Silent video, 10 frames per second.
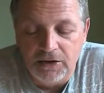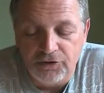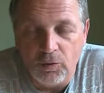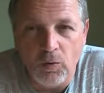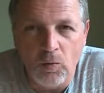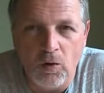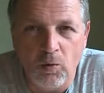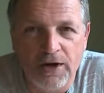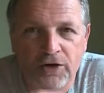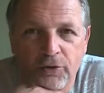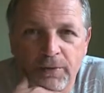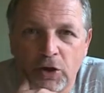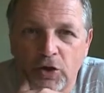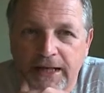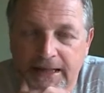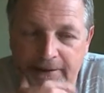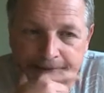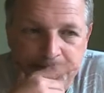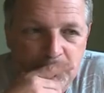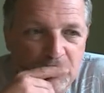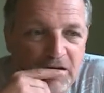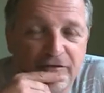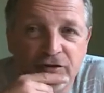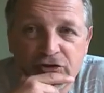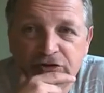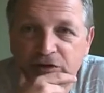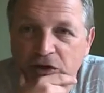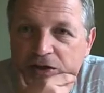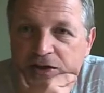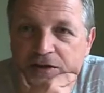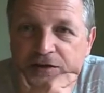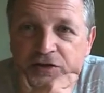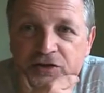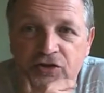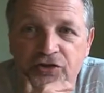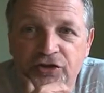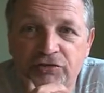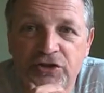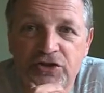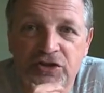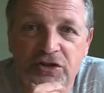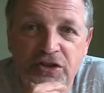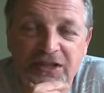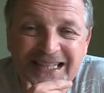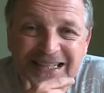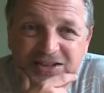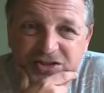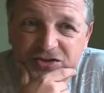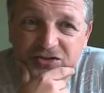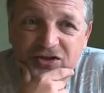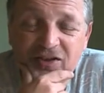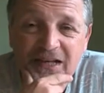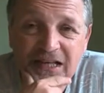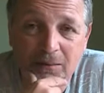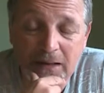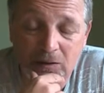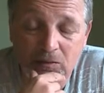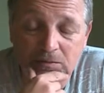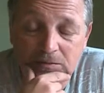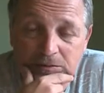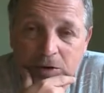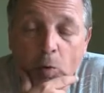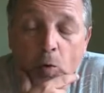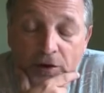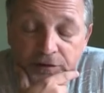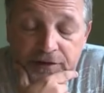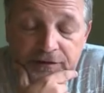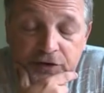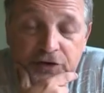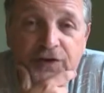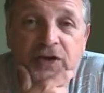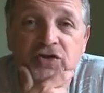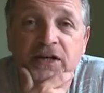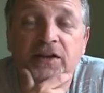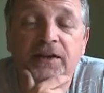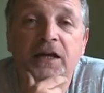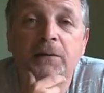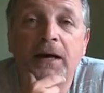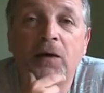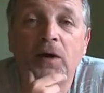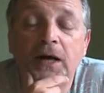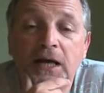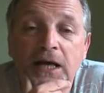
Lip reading: So what we're going to be looking at, first of all, the first consideration that you need to think about, or one of the first things you need to think about,